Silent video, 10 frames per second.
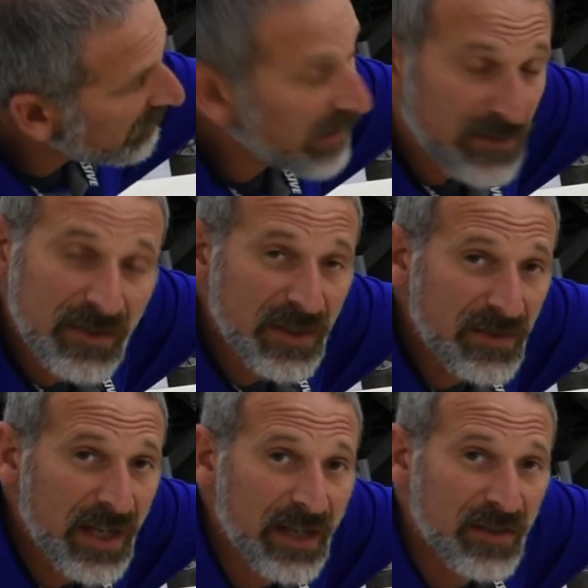Oh, it's a
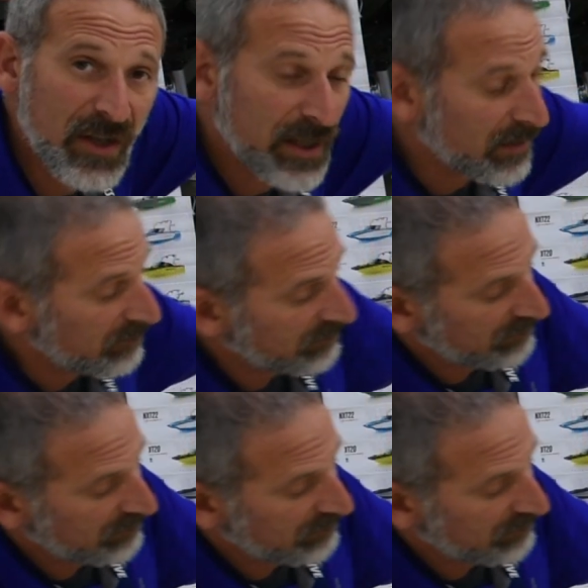decent hatch. I like it.